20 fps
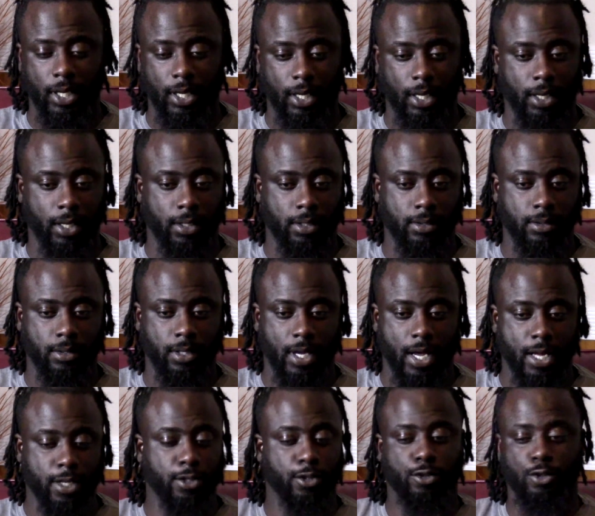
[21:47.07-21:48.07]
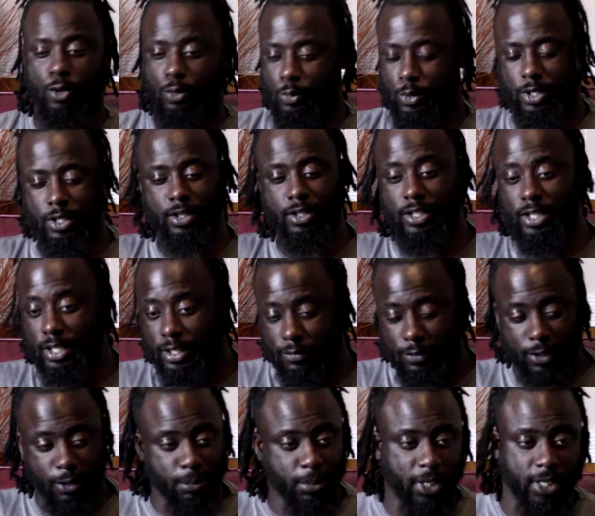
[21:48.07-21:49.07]
And I just don't want to
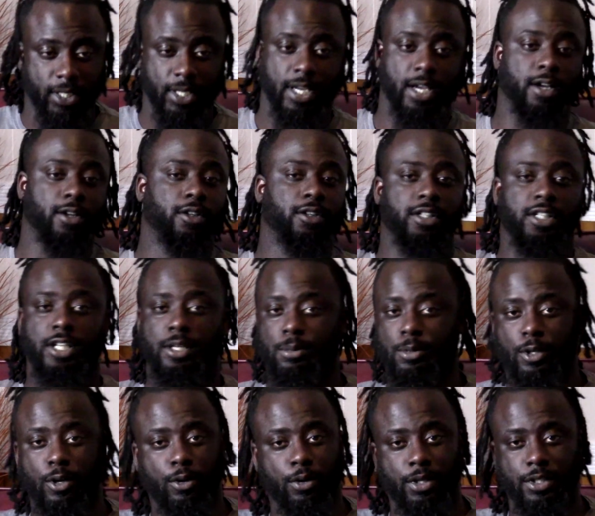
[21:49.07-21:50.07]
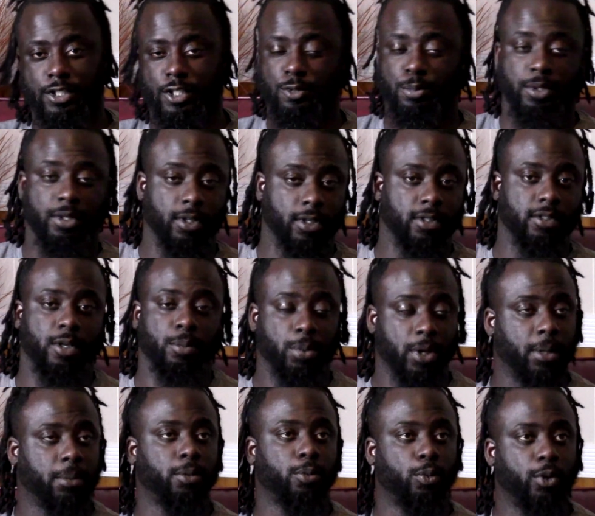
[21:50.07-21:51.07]
leave anybody out or keep going just because I
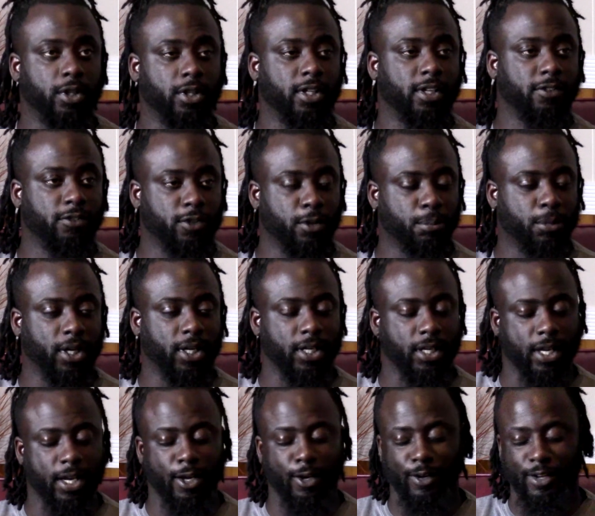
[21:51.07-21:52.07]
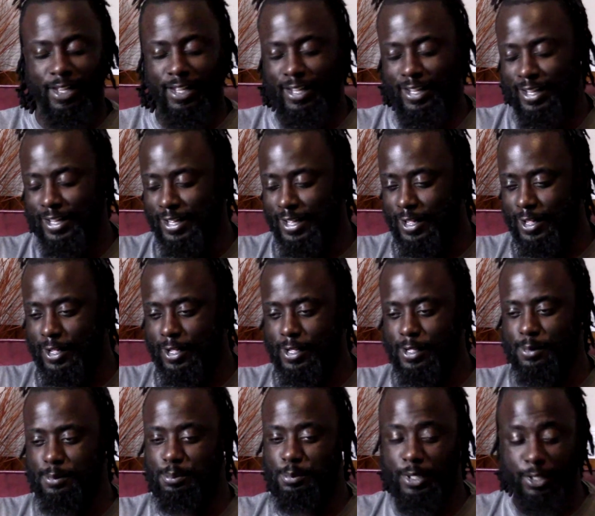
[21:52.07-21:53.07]
probably would leave somebody out.
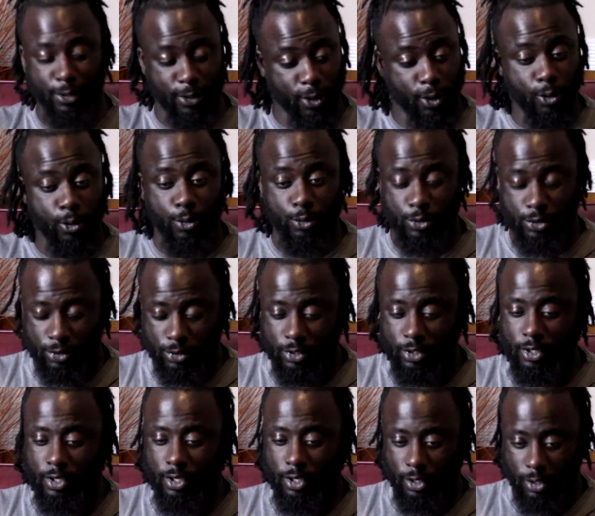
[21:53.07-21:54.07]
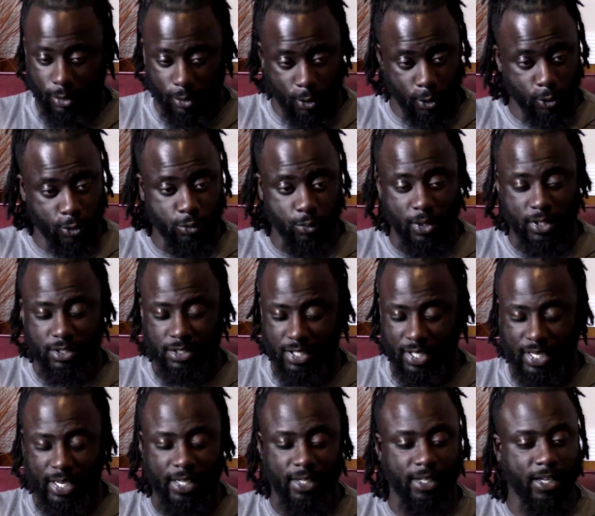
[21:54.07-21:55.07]
But those ones
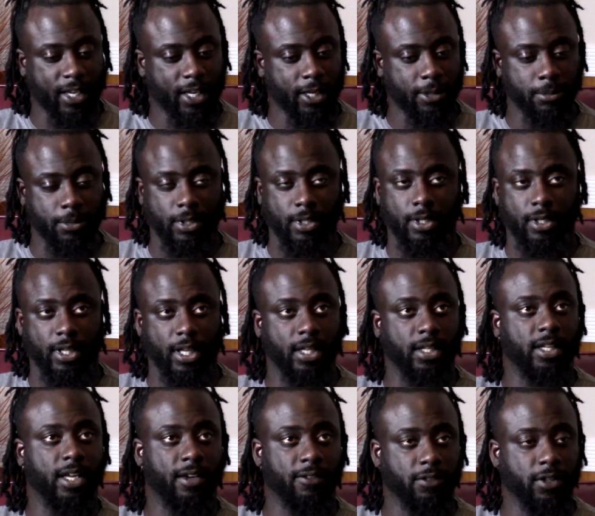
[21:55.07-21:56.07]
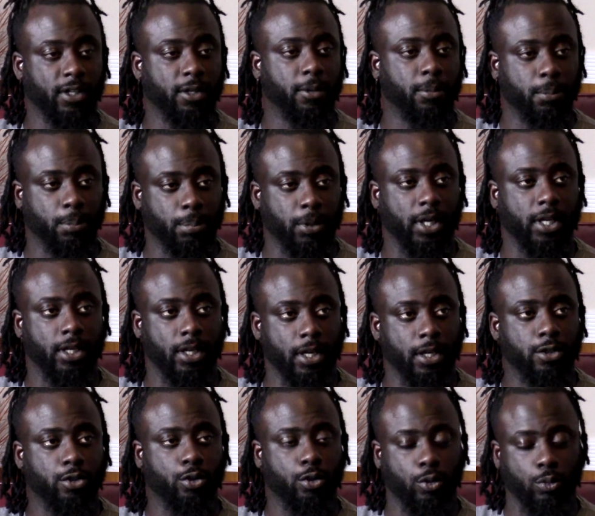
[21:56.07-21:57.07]
that I named, they definitely played
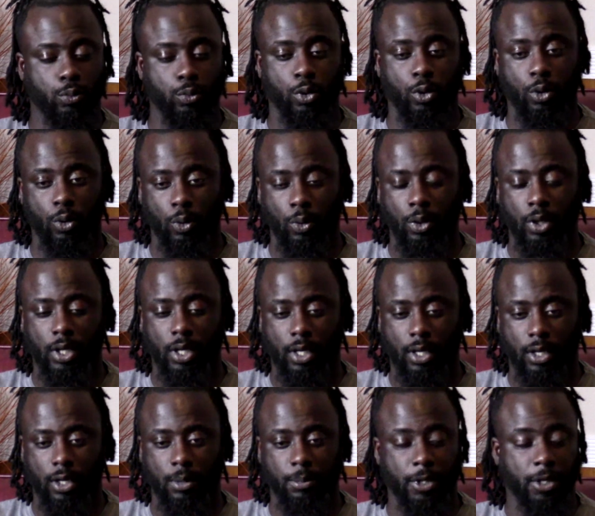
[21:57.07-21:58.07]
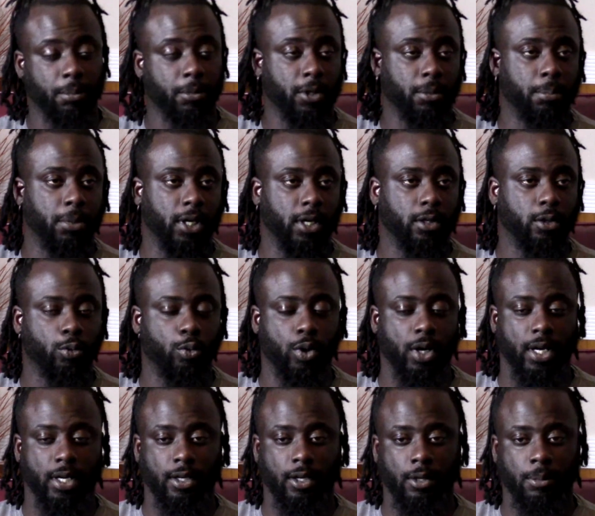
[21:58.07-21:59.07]
an integral role in me being
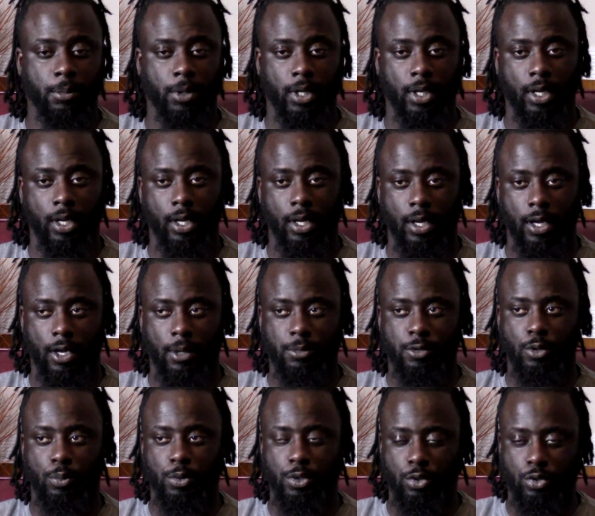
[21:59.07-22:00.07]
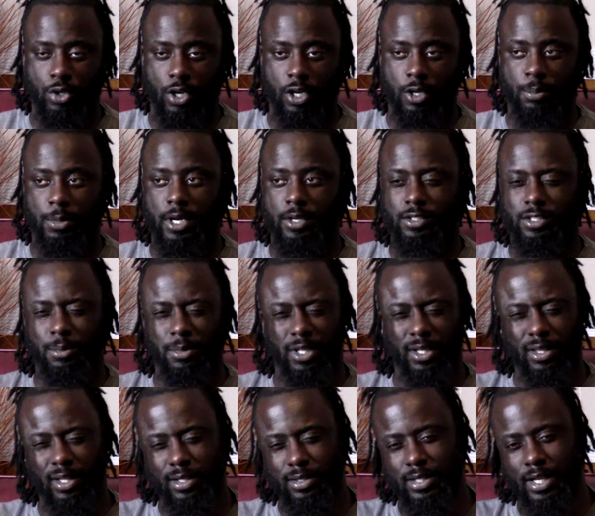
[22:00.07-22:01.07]
who I am. So when you talk about some
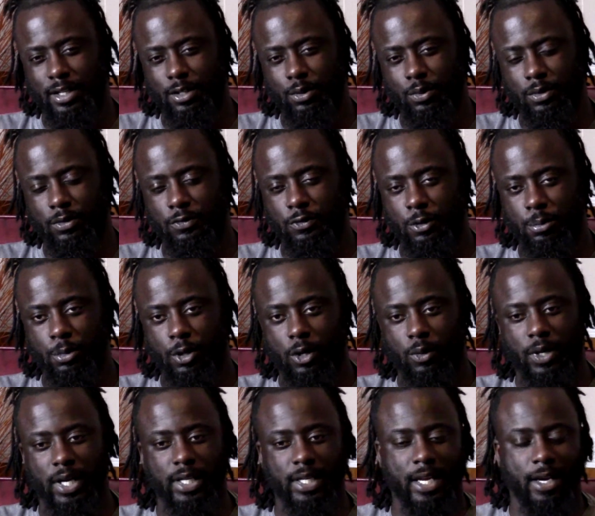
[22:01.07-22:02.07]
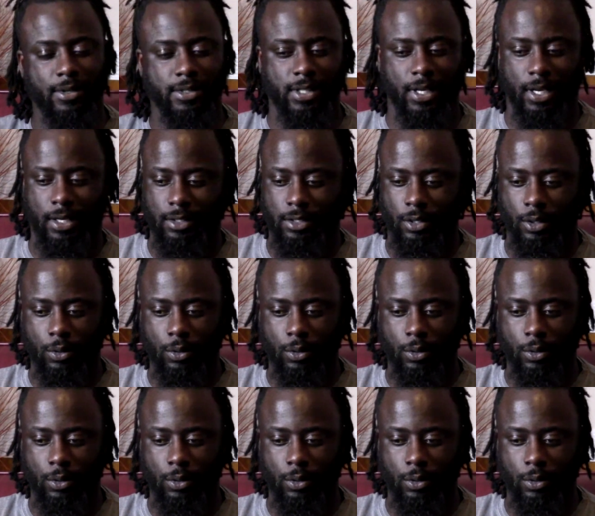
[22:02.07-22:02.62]
of the things I do in football right now as a head